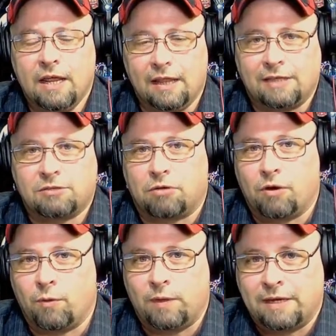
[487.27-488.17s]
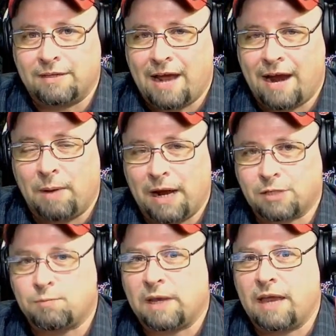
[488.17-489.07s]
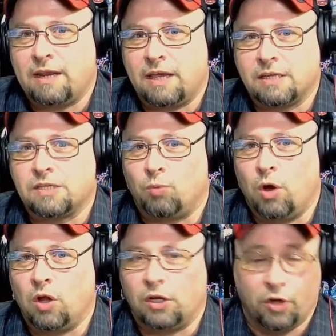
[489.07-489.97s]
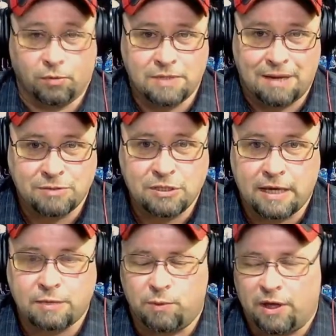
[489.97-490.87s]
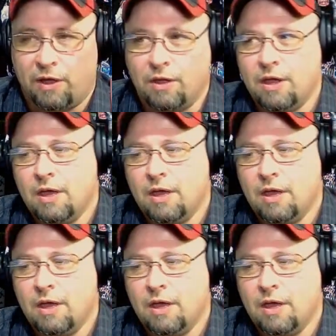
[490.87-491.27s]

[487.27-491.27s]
let's throw the entire pot of spaghetti against the wall and hope something sticks bill,